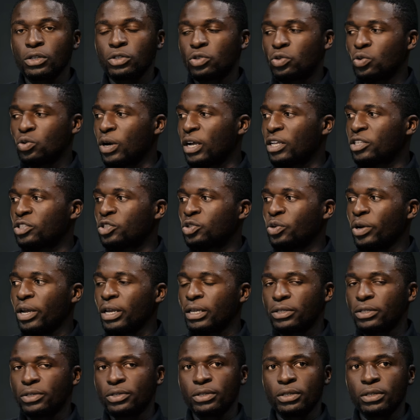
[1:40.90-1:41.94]
To
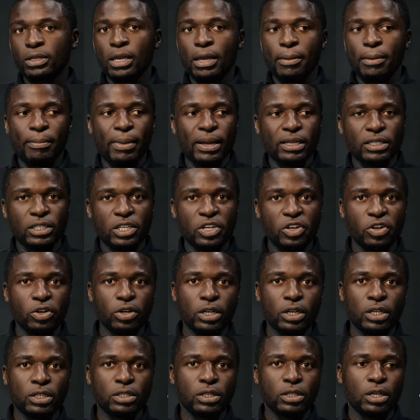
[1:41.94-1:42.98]
address. But here
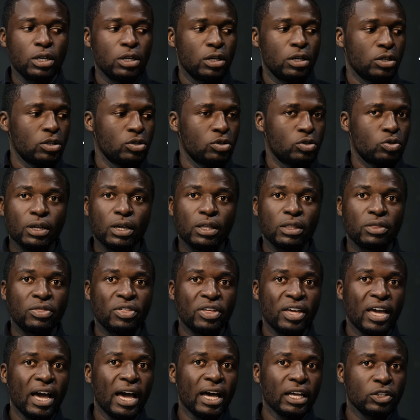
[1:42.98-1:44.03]
is
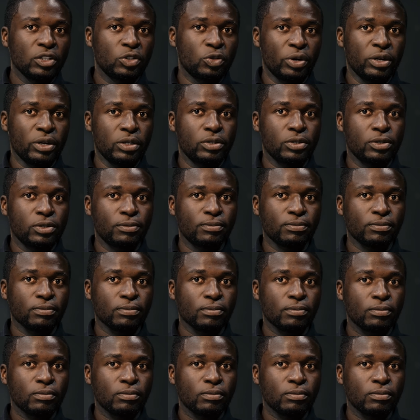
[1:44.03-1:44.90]
the address.